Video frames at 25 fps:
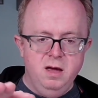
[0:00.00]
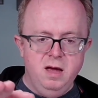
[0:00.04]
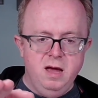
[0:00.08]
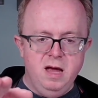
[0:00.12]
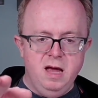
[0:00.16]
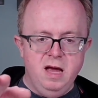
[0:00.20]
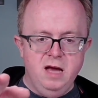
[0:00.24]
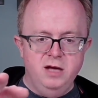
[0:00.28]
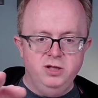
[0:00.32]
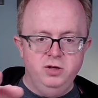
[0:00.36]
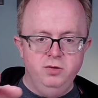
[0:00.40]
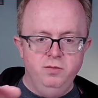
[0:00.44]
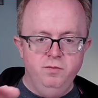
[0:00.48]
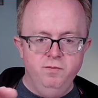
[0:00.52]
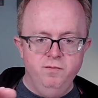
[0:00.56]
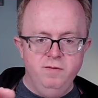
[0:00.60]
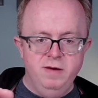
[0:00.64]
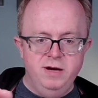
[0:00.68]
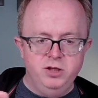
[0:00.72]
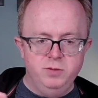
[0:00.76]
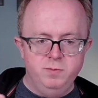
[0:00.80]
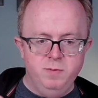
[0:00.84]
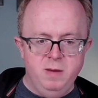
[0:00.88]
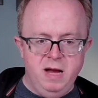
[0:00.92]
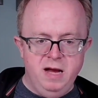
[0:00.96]
as you
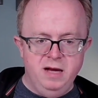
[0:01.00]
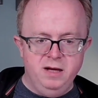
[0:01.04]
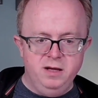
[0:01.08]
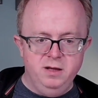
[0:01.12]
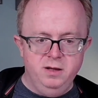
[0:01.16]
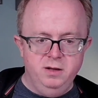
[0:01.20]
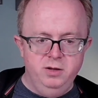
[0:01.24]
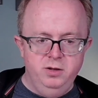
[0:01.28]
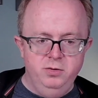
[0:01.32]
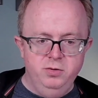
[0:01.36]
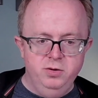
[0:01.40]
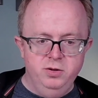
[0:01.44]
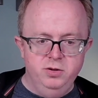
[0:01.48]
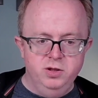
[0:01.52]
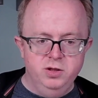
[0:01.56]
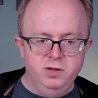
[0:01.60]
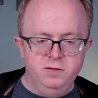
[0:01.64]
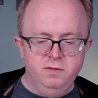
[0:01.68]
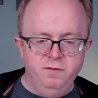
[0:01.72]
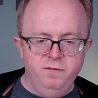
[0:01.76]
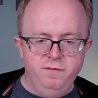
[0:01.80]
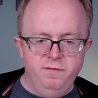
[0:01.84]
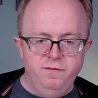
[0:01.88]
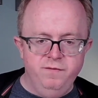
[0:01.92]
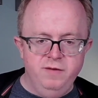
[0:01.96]
reach back, you can just
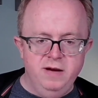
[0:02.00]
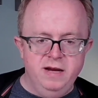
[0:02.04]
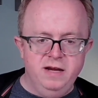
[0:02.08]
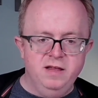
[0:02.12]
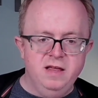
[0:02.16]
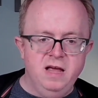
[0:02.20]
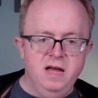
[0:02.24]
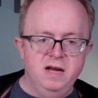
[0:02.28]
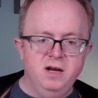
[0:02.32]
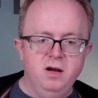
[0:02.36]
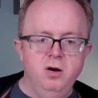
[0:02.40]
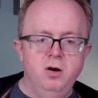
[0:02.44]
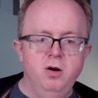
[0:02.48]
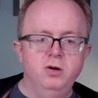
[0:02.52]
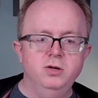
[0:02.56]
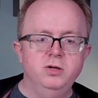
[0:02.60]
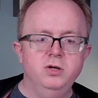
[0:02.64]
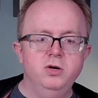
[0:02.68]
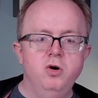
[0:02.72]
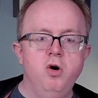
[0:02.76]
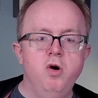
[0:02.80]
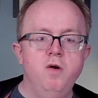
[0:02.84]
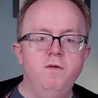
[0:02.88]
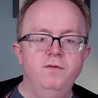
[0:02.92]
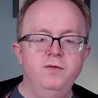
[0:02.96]
flick that card
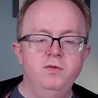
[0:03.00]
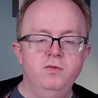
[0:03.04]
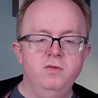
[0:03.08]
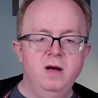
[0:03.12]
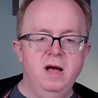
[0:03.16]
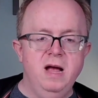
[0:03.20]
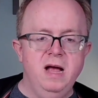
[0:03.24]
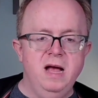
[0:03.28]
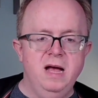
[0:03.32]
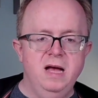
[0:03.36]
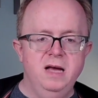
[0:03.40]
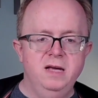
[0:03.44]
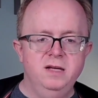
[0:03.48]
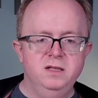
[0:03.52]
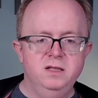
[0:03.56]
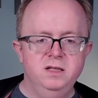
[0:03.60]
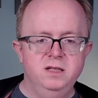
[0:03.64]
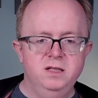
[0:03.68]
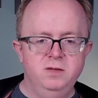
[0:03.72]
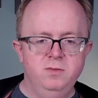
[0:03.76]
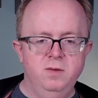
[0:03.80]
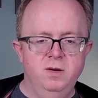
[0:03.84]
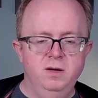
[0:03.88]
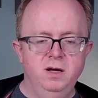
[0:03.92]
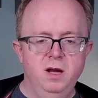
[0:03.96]
off your hand
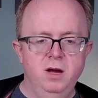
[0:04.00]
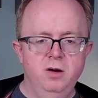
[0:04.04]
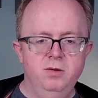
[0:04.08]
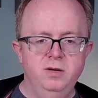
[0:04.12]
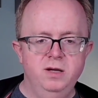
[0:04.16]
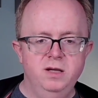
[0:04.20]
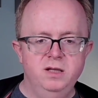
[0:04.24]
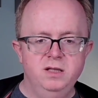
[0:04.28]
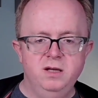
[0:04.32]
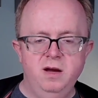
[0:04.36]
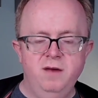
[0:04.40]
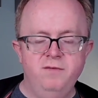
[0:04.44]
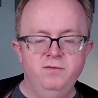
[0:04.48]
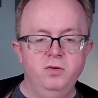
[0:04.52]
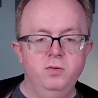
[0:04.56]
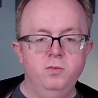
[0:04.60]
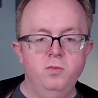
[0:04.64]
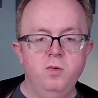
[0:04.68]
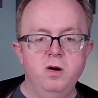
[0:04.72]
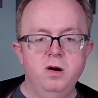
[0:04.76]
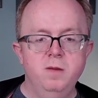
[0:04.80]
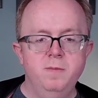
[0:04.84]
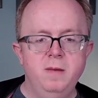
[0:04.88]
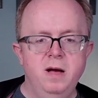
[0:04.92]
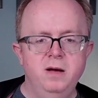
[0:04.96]
to unload it. So you haven't got to
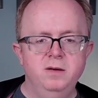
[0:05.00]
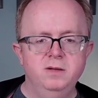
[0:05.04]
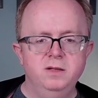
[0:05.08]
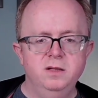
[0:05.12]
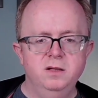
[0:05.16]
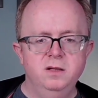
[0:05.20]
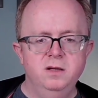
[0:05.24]
worry about